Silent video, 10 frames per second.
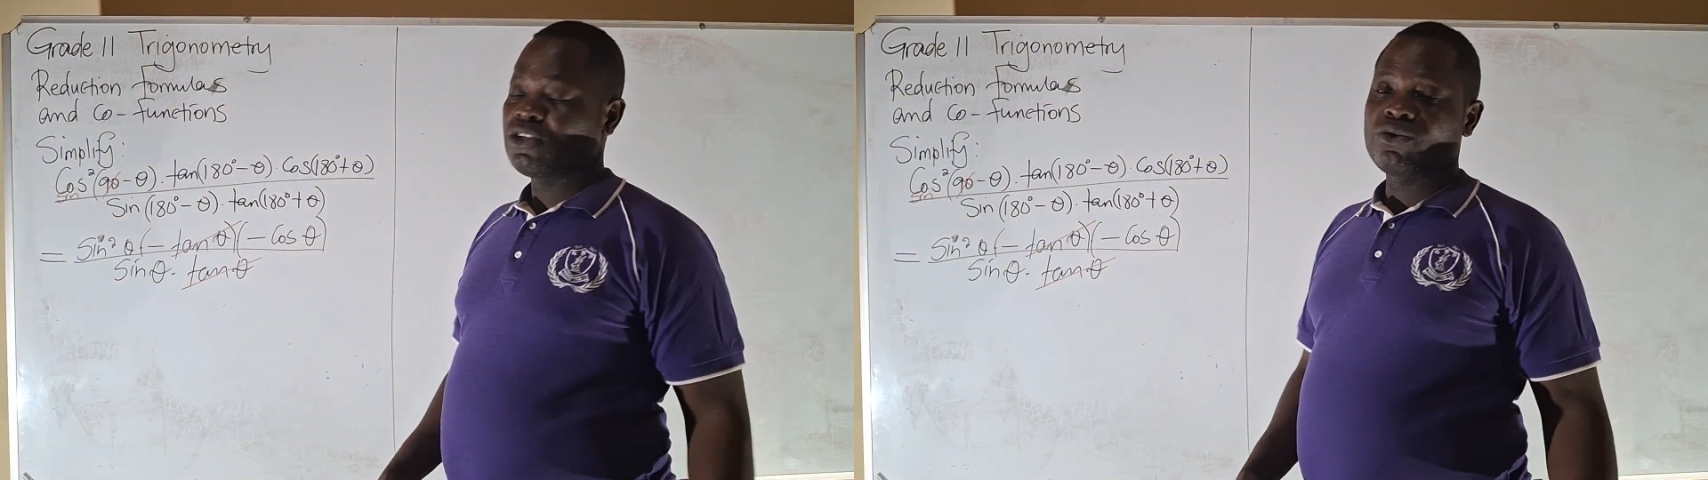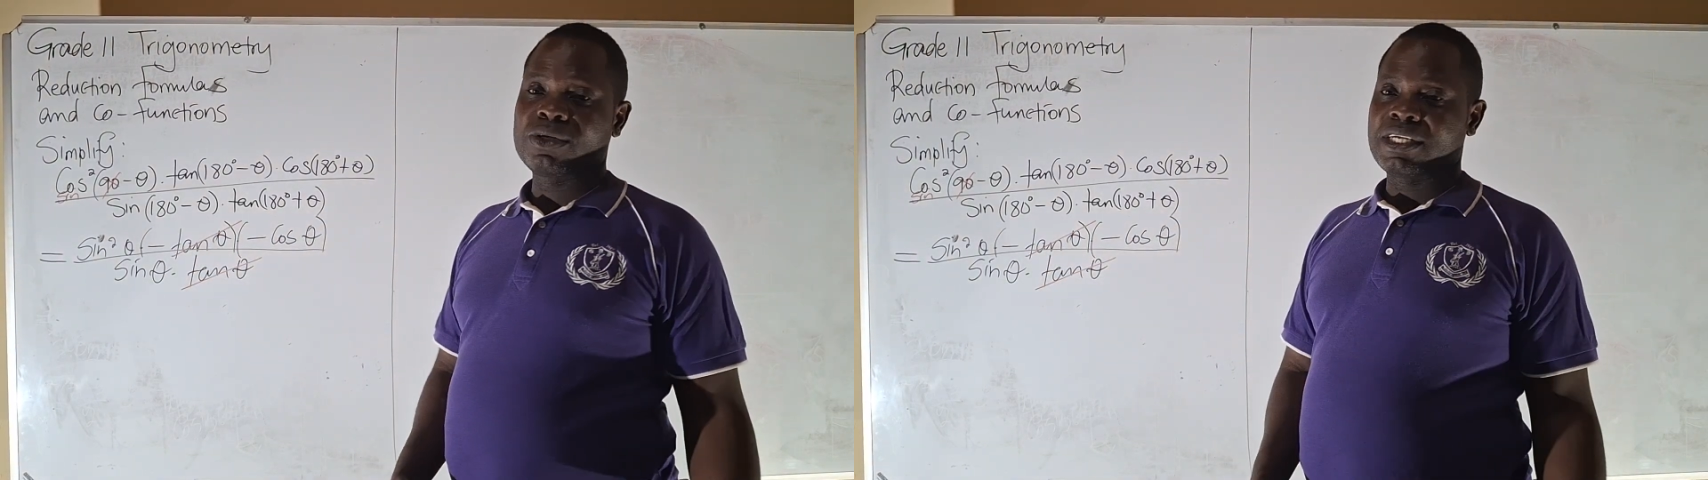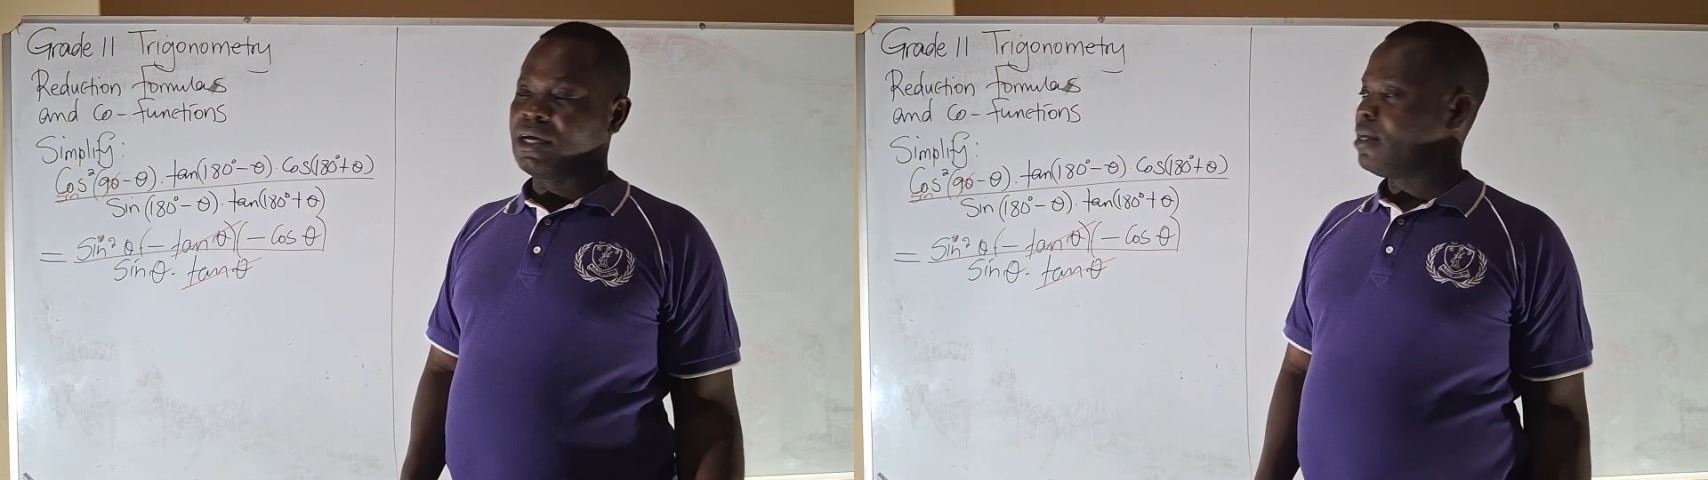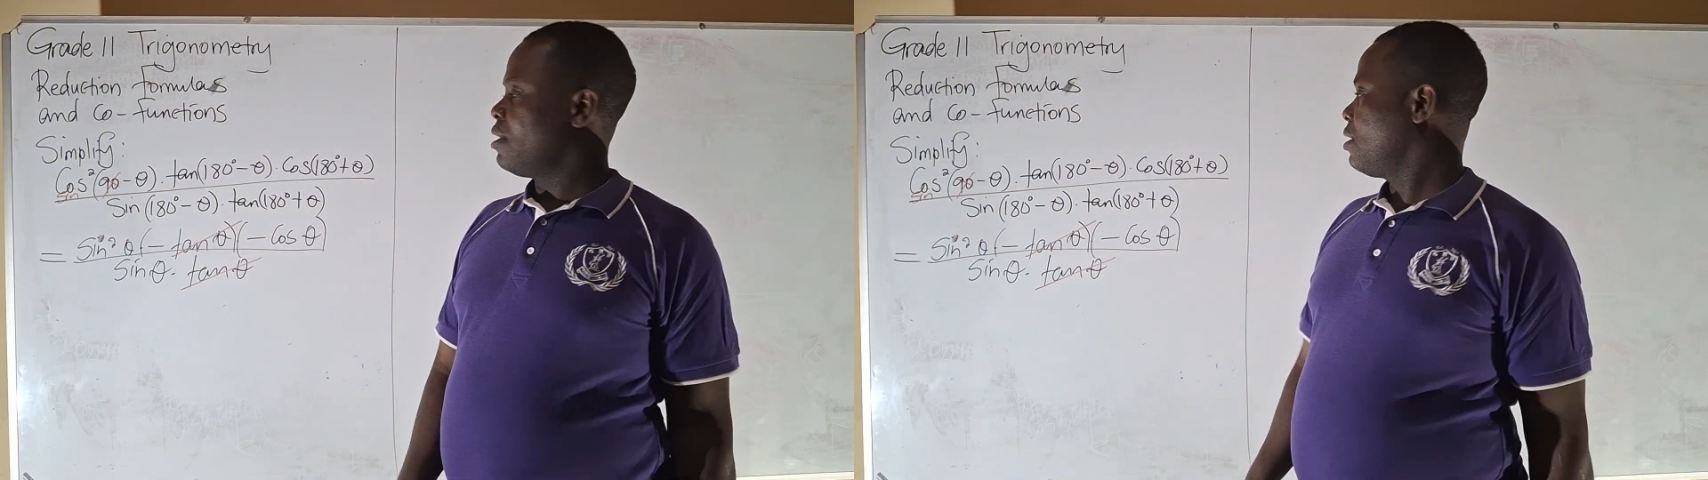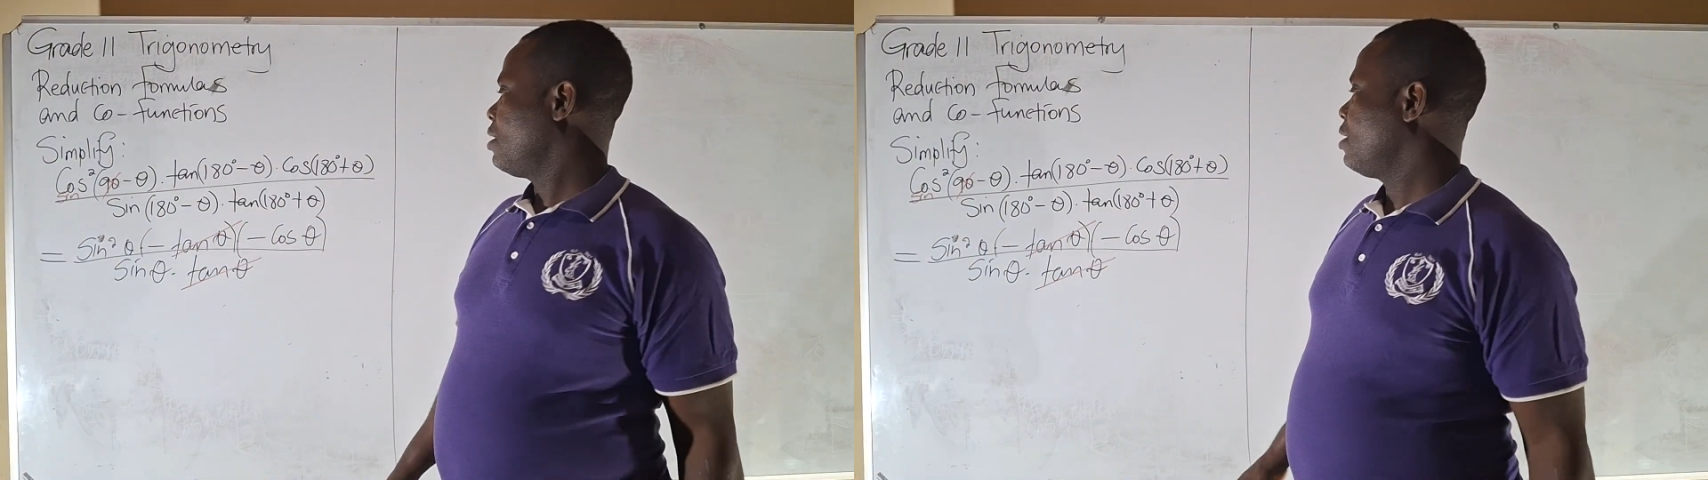shorter.
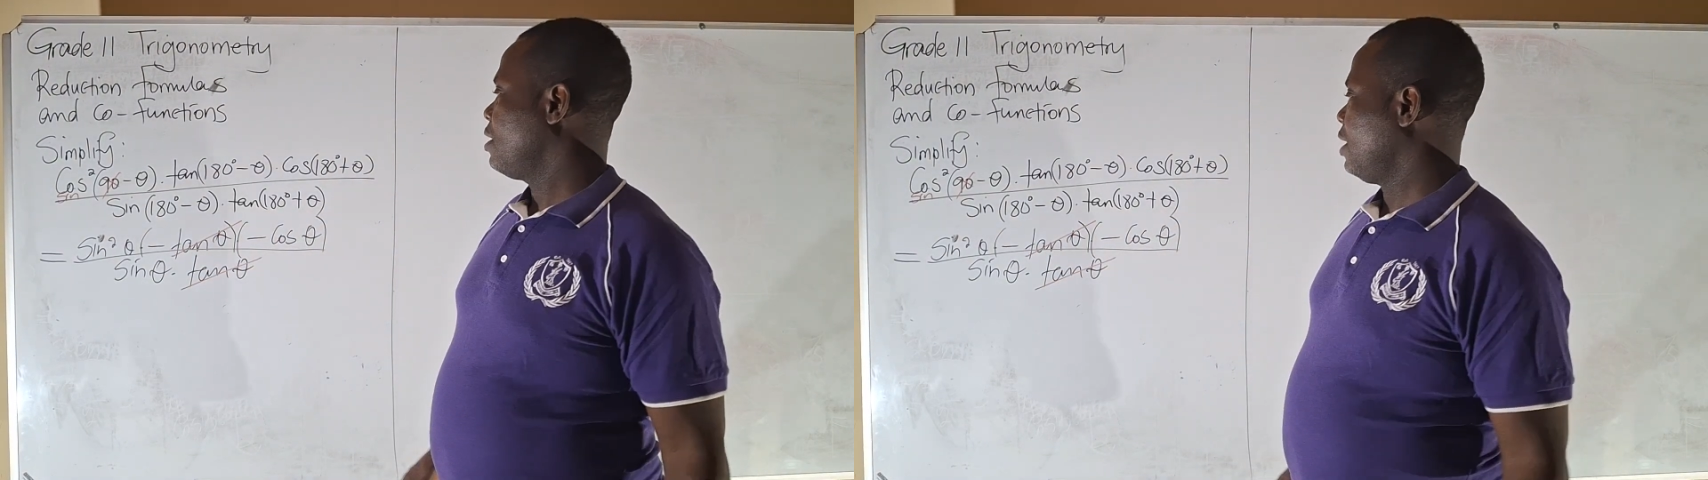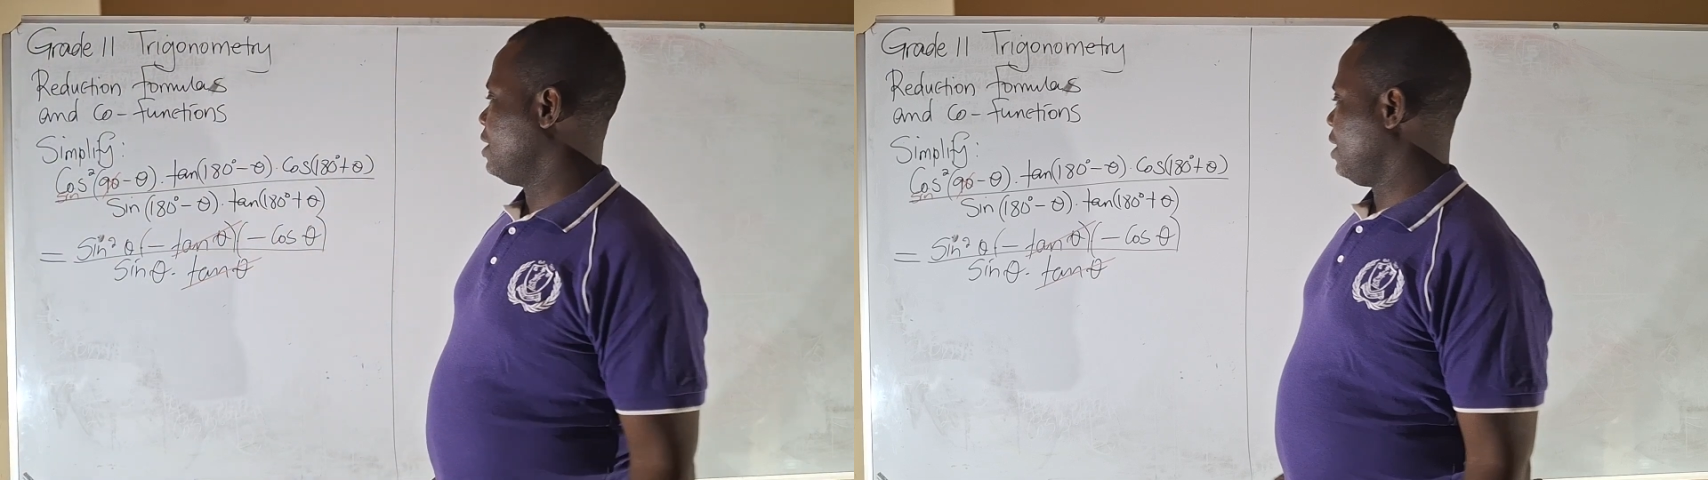And